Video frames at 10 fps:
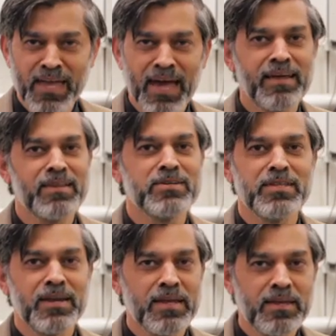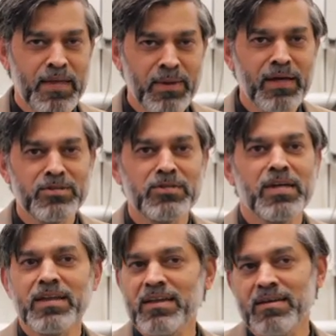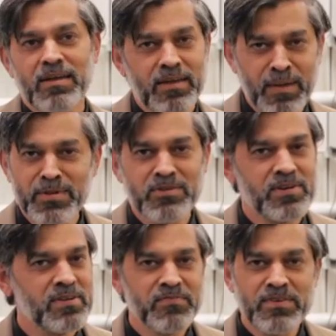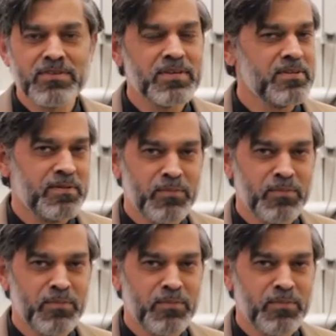mechanical engineering, chemical engineering, chemistry, physics,